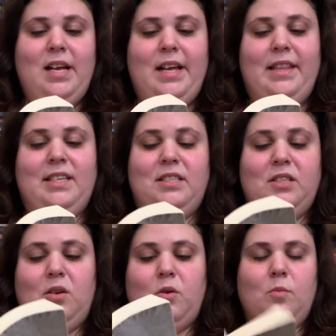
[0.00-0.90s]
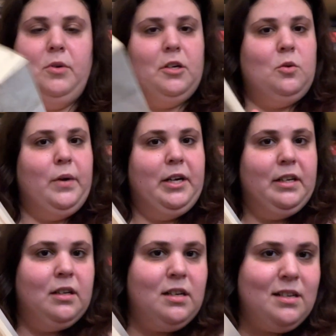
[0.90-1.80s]
This is another book where
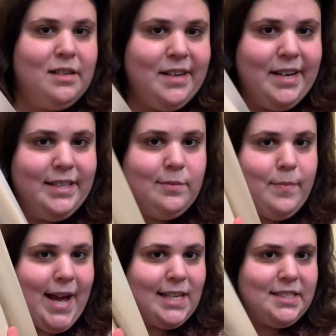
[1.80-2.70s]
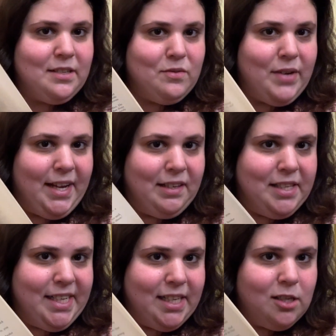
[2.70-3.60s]
it's massive and
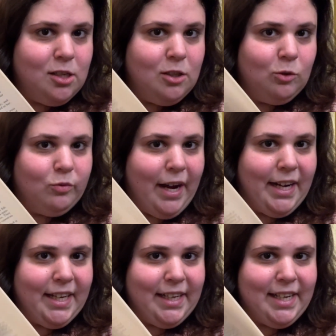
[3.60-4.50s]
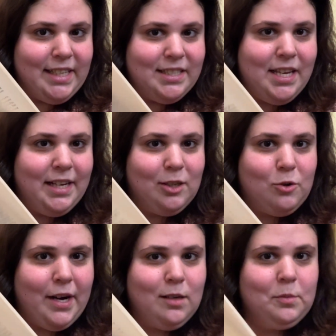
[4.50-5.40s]
the writing is
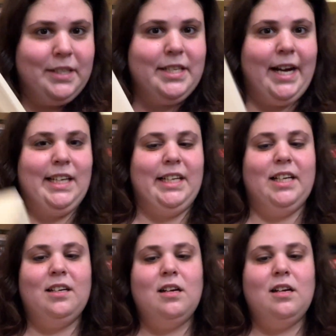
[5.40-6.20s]
incredibly tiny.